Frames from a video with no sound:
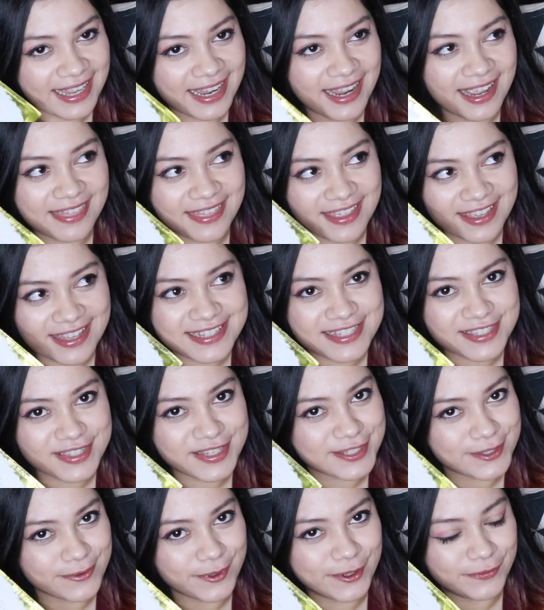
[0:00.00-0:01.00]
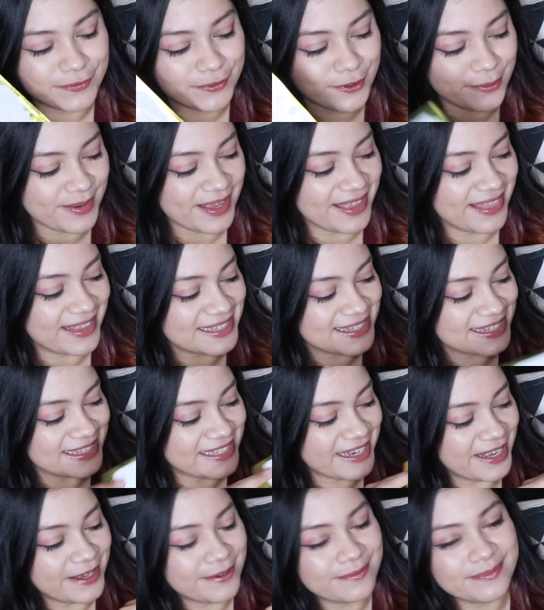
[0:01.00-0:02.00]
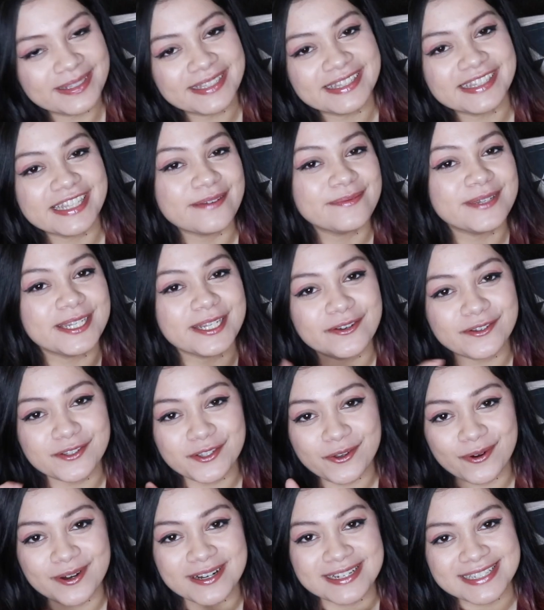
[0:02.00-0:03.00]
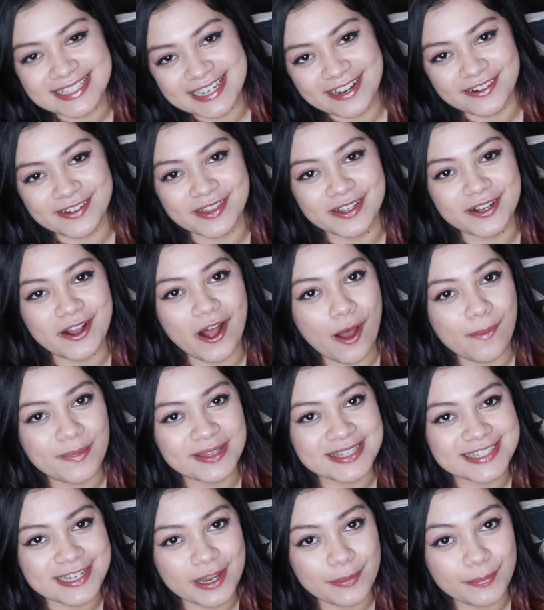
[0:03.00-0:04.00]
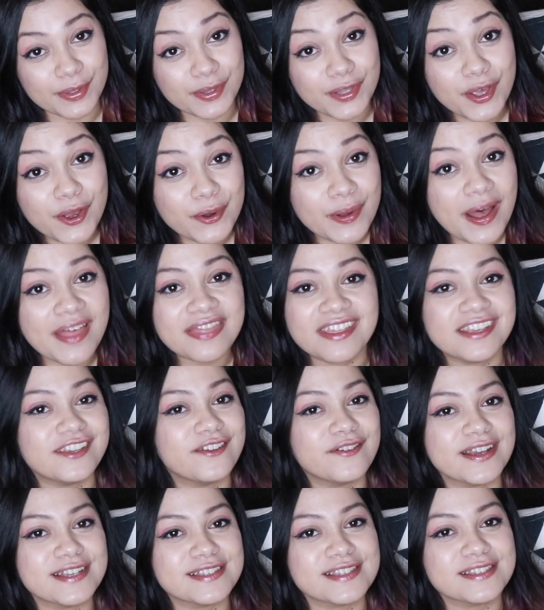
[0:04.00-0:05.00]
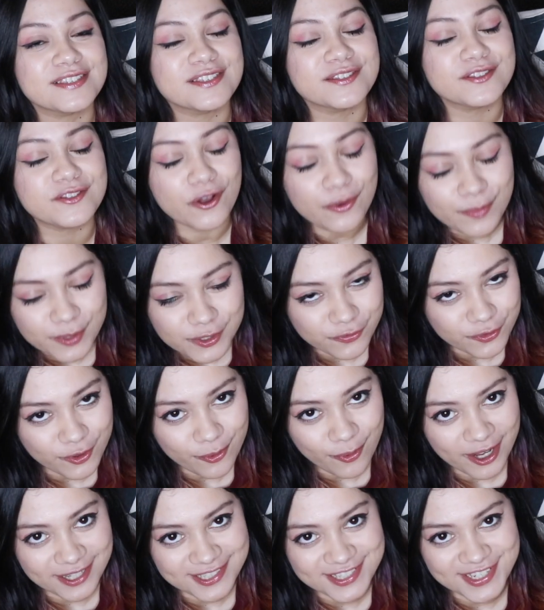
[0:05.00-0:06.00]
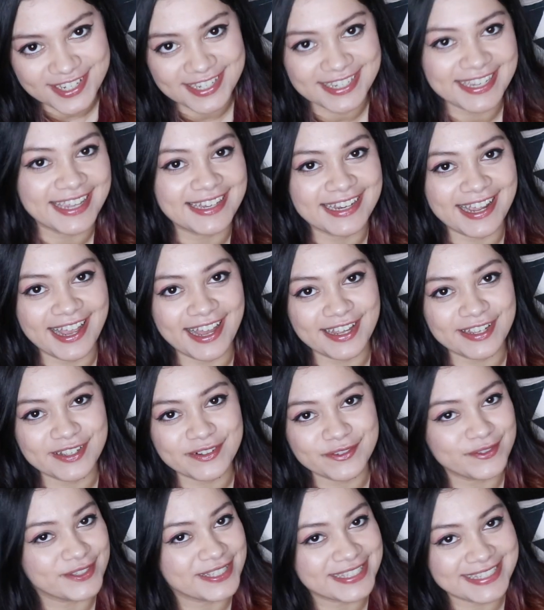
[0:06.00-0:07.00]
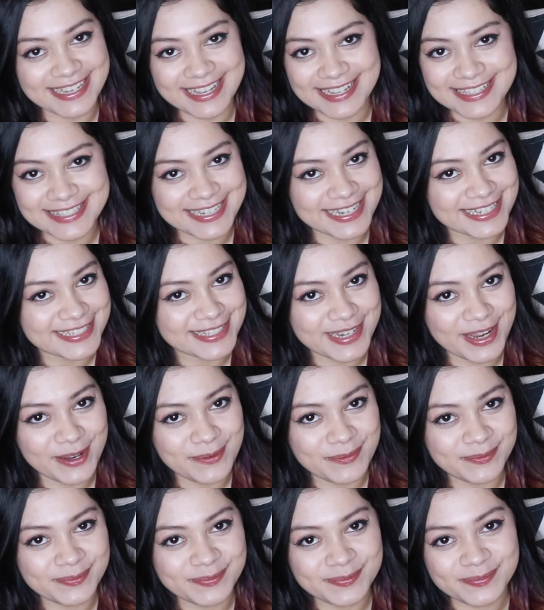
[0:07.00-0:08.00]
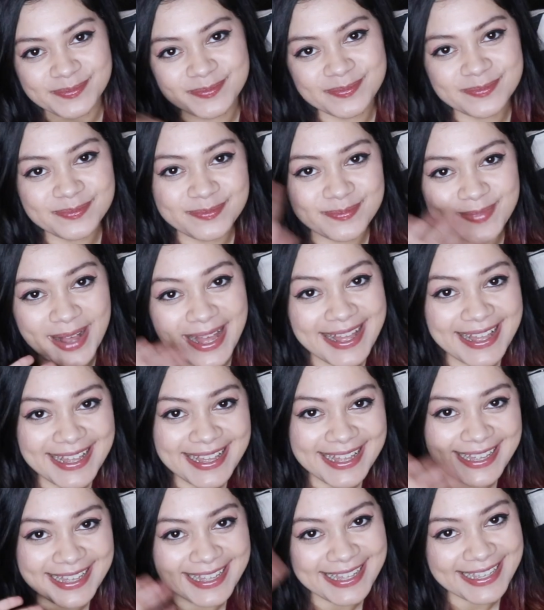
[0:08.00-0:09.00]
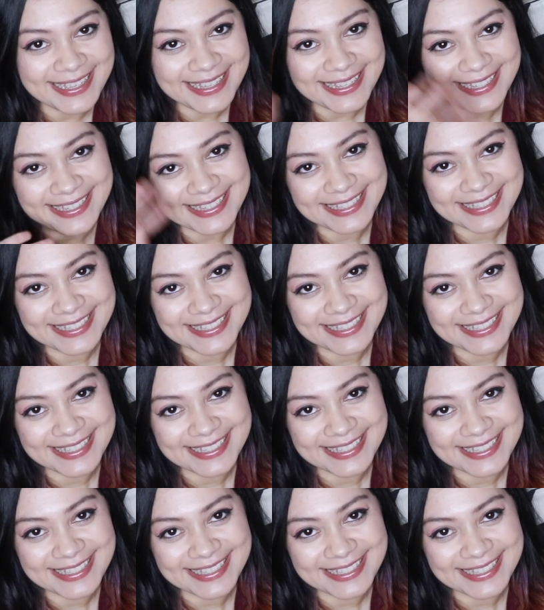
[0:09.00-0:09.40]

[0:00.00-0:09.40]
I think it's this one for me this time. Let me know yours down in the comments down below. Thank you guys so much for watching and I will see you guys next time. Bye.